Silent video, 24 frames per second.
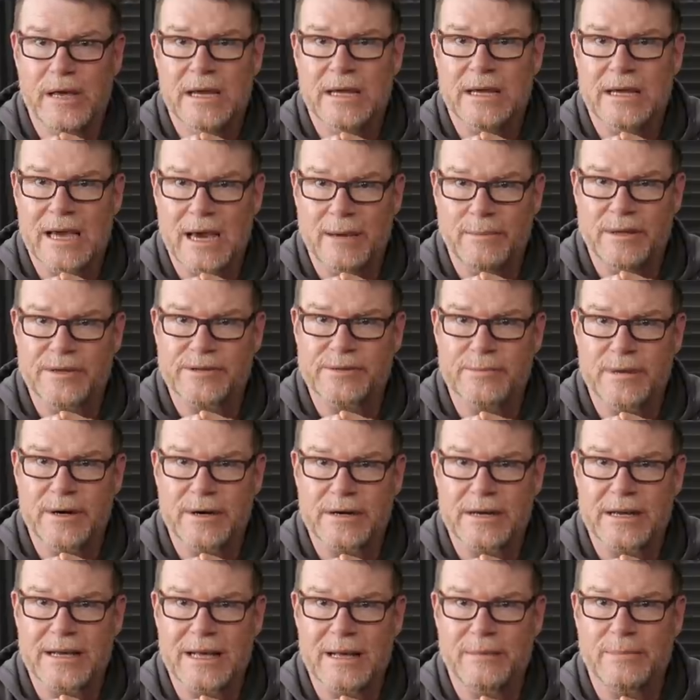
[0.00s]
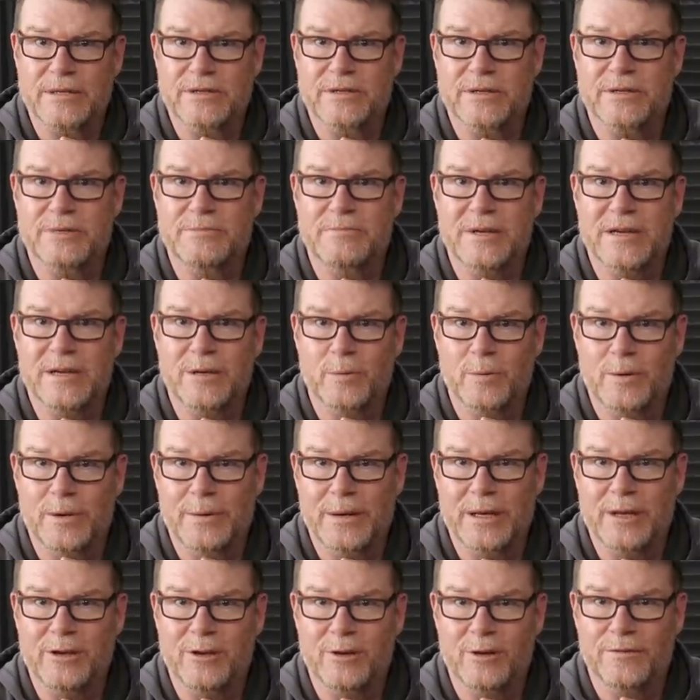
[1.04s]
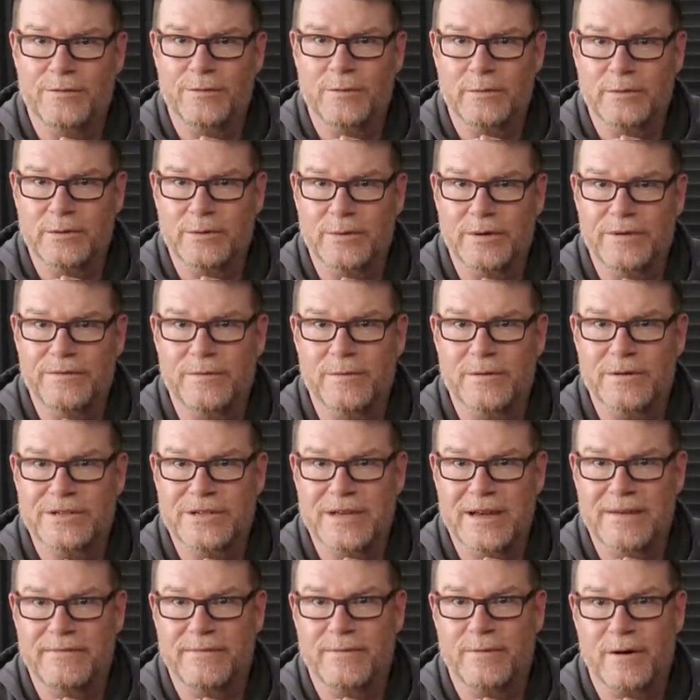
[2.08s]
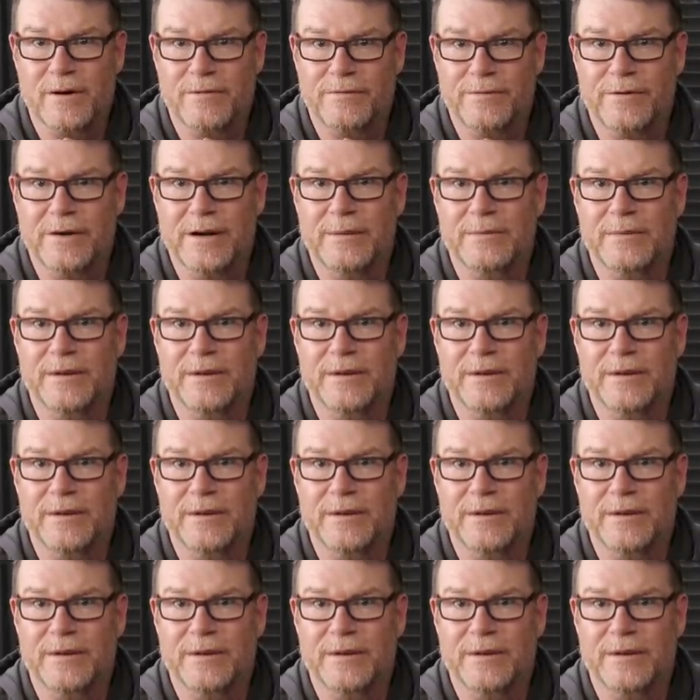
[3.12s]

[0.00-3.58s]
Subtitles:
God bless America. God bless those men, women in uniform 24/7 for our freedom.